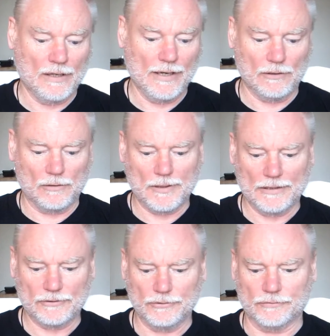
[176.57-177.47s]
Hello, I'm
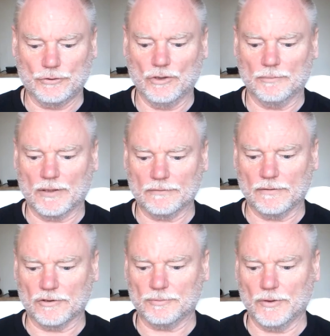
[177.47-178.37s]
glad that you've enjoyed my
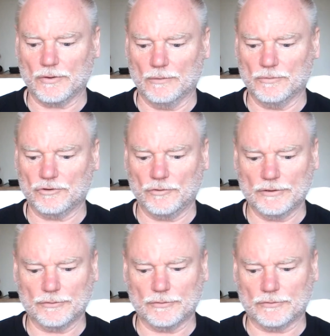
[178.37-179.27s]
first book. I'm
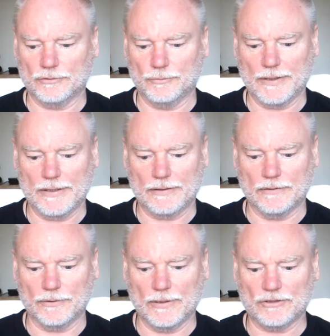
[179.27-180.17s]
sorry to read
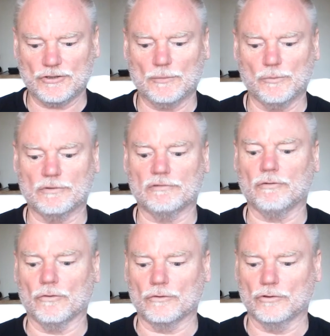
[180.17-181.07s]
that you had trouble with the
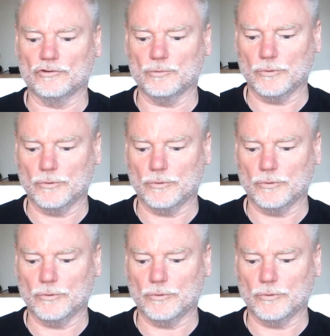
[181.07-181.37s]
font on Gods of